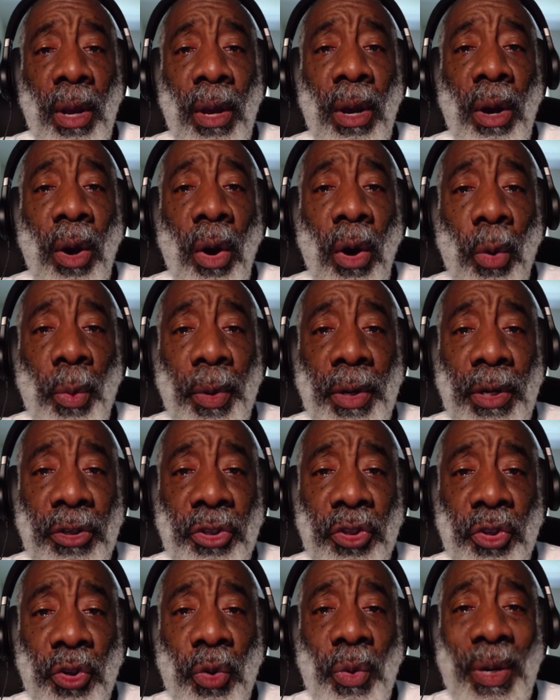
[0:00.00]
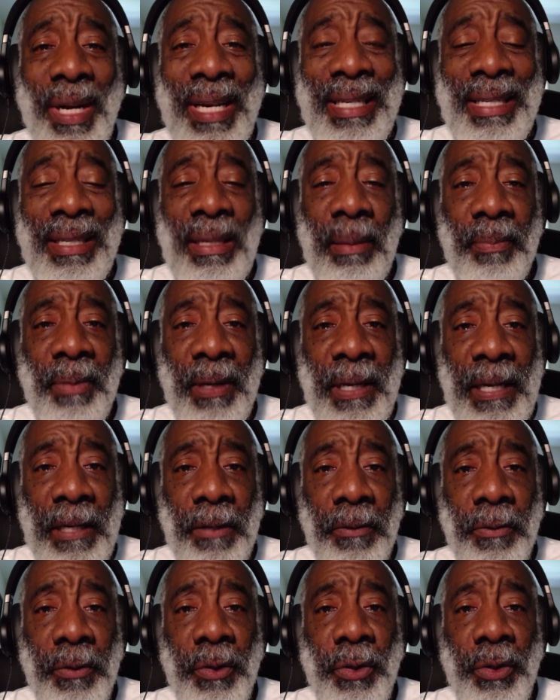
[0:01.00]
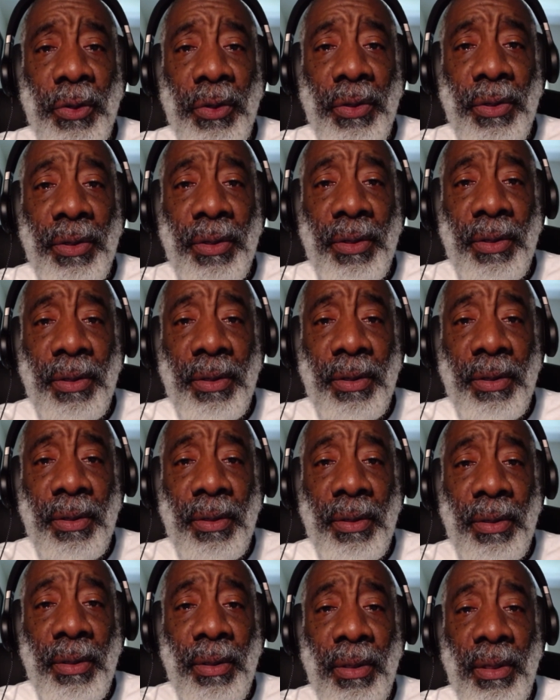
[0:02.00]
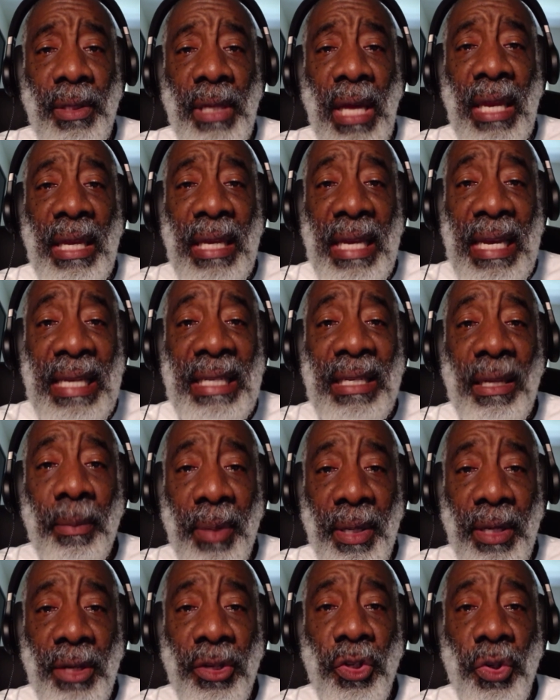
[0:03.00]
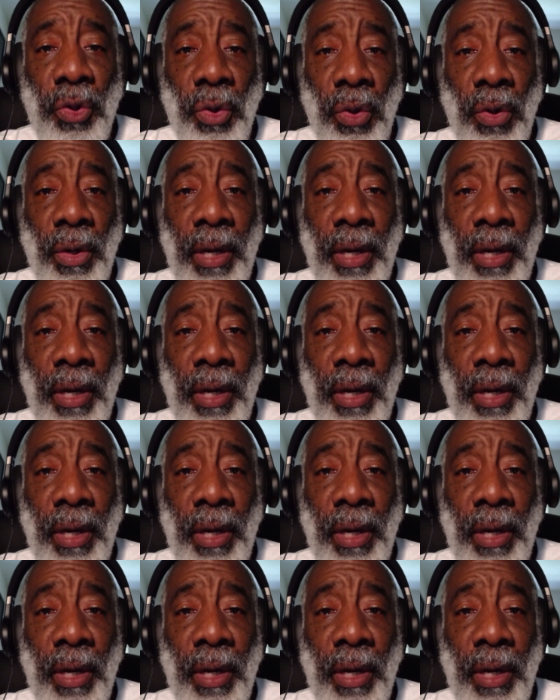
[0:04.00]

Or are we destroying something else that needs to be destroyed?